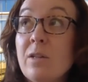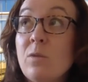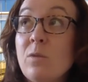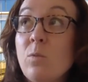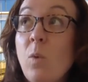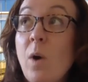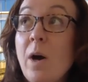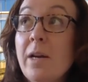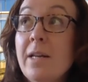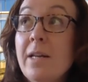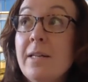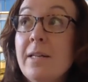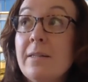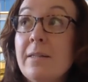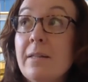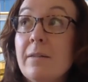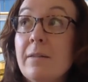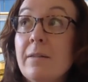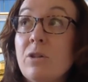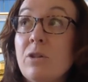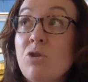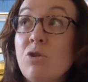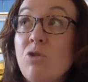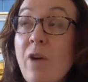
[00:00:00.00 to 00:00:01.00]
One is that the
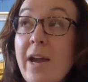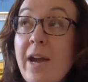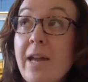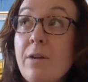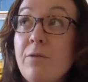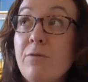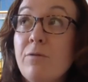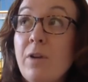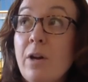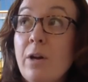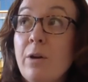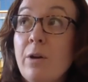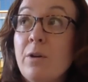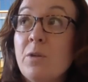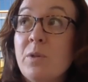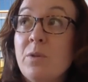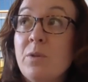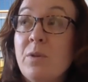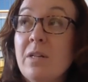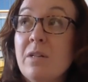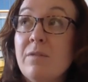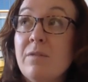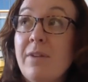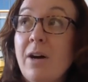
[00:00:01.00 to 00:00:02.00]
trade flows
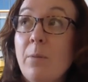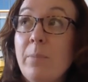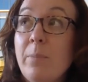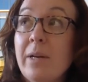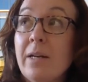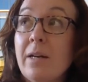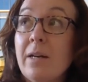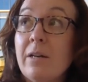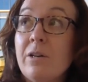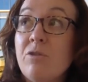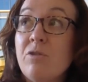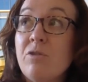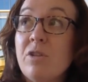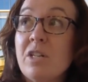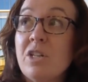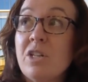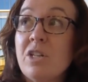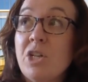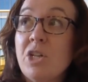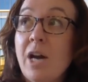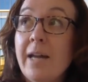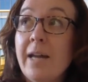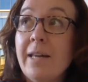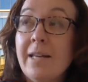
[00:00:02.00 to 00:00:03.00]
between developing countries and
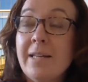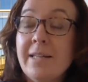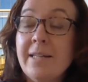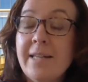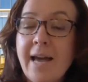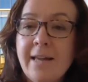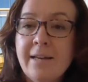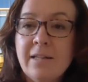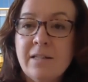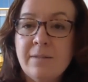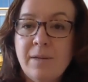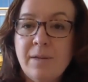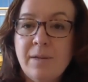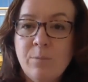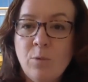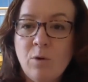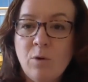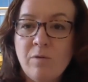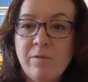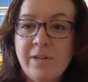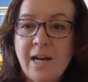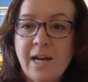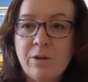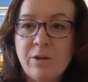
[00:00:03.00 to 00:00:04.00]
China tend to be more
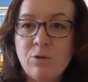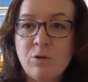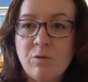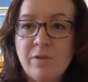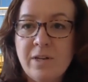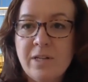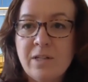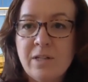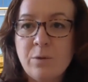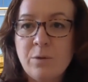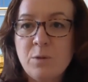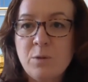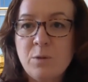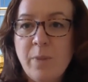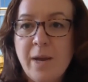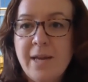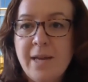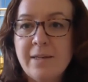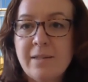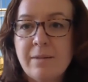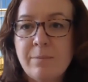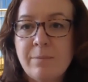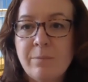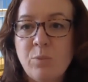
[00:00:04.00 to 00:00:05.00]
natural resource
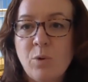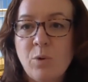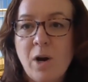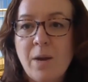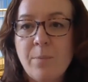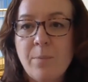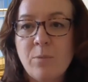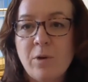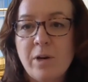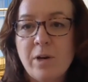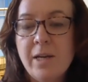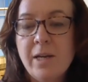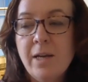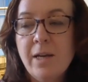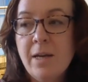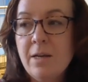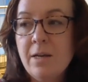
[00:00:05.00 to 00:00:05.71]
based and primary.